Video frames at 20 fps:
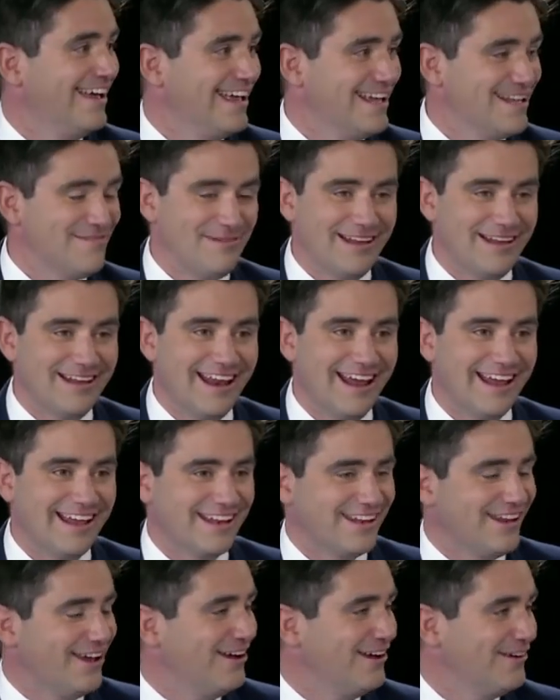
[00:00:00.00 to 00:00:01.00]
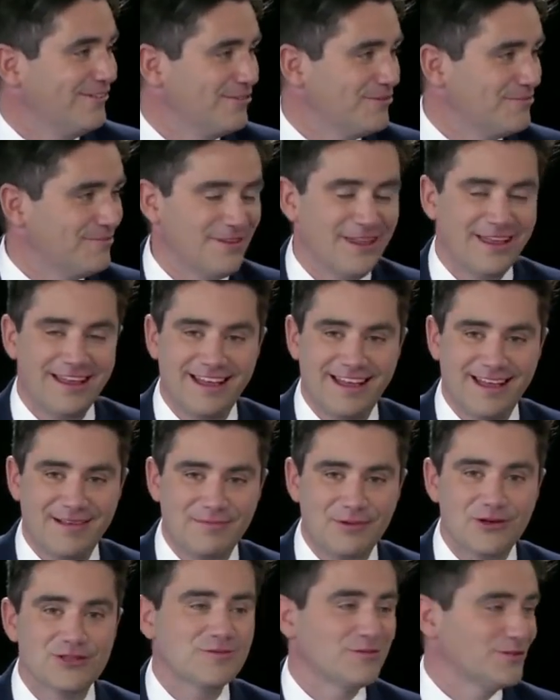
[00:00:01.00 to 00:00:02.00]
bit late,
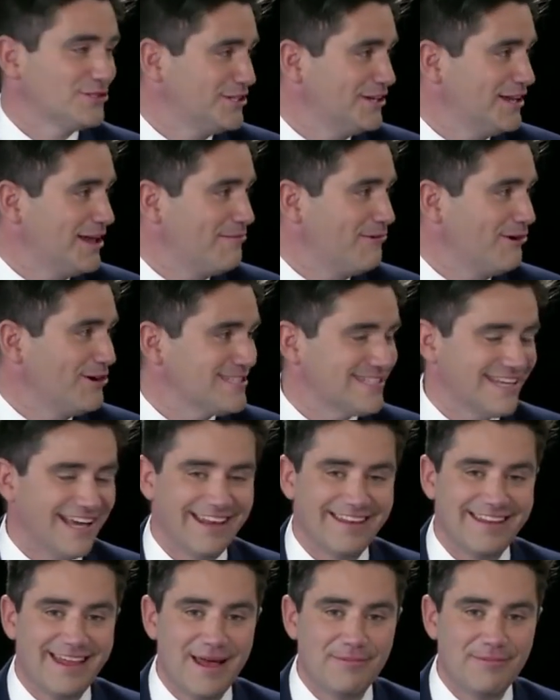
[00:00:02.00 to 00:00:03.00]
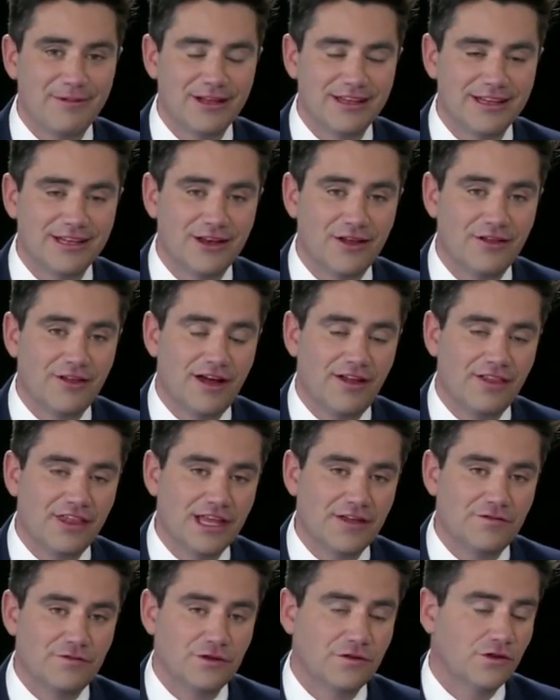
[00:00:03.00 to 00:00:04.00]
impossible to do an MRI scan there, but I
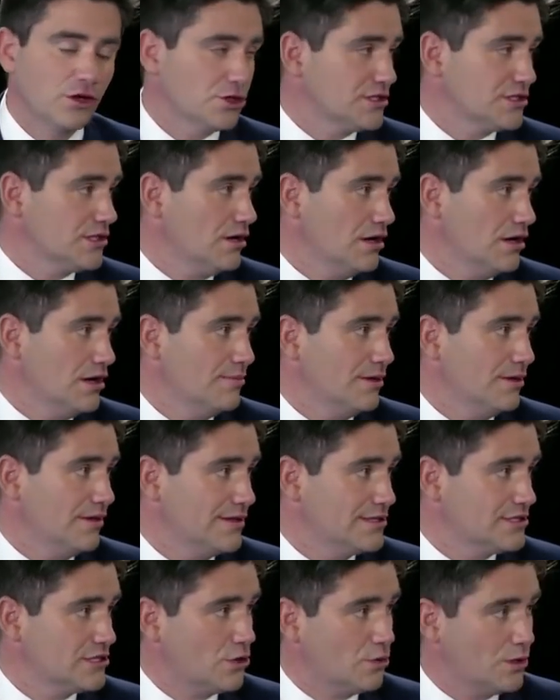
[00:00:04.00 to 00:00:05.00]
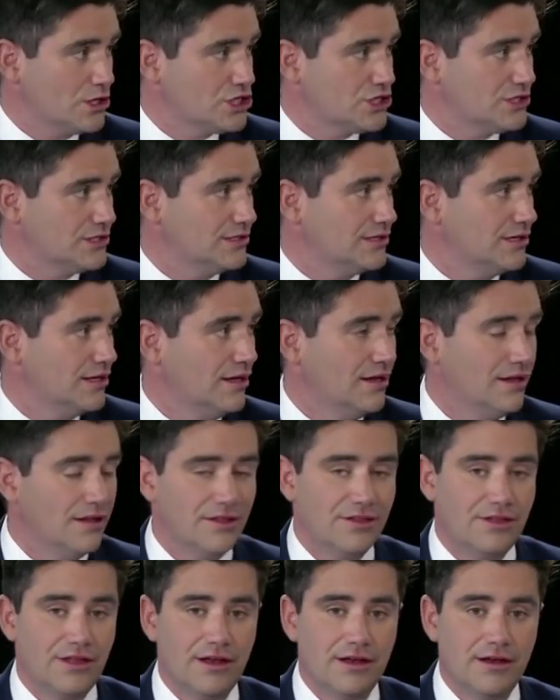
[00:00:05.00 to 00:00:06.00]
think if you've got time and there's a question,
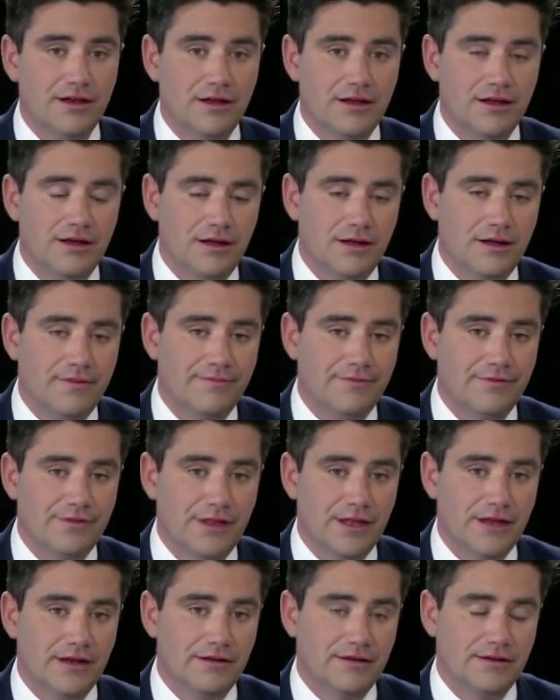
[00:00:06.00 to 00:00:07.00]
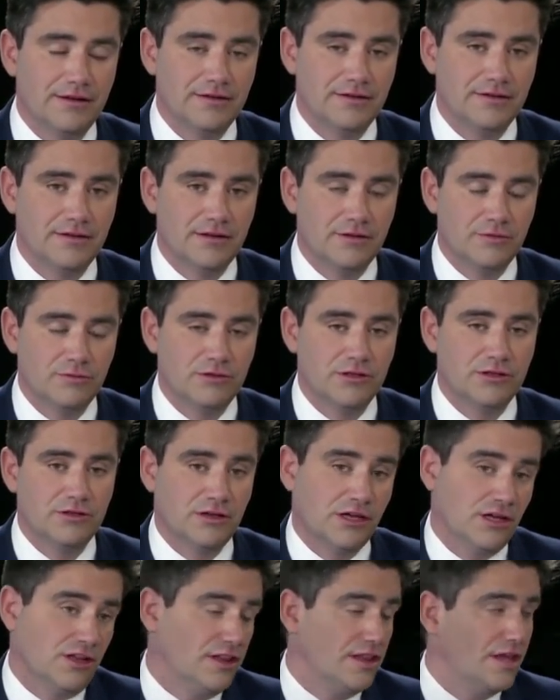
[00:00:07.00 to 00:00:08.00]
then you
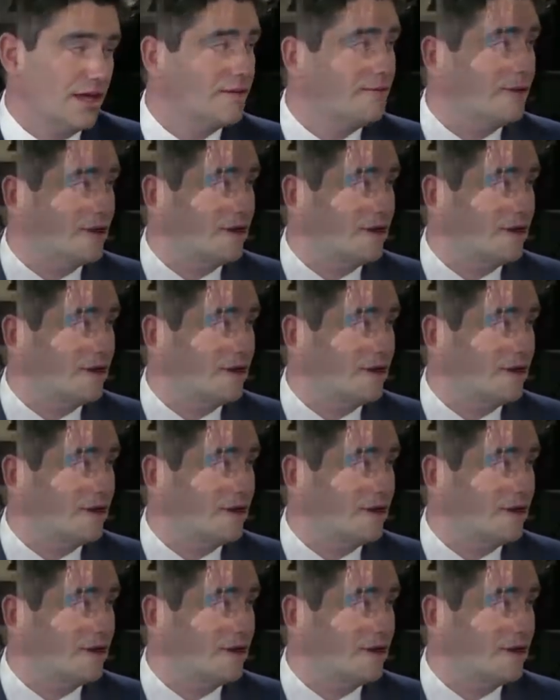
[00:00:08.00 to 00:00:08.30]
could think about